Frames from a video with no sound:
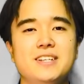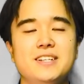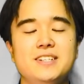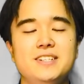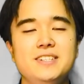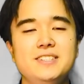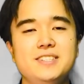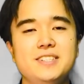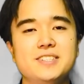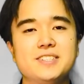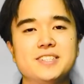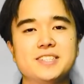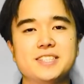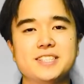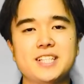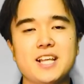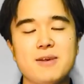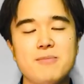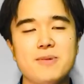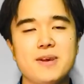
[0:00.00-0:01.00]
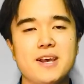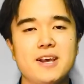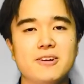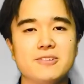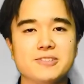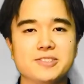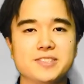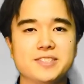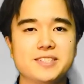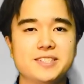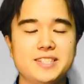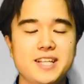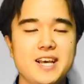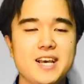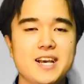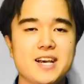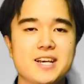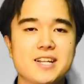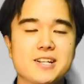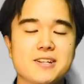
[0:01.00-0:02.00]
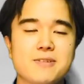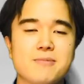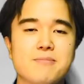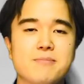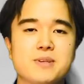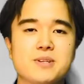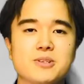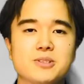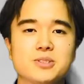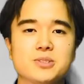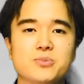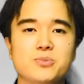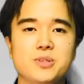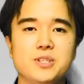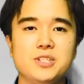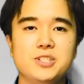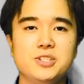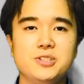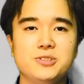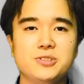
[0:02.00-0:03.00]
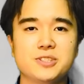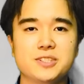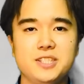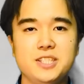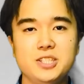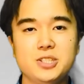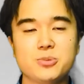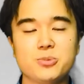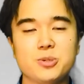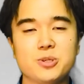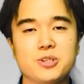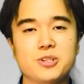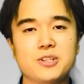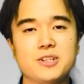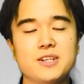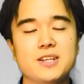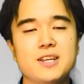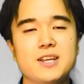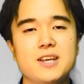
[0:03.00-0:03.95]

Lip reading: This is somehow sad because we use this word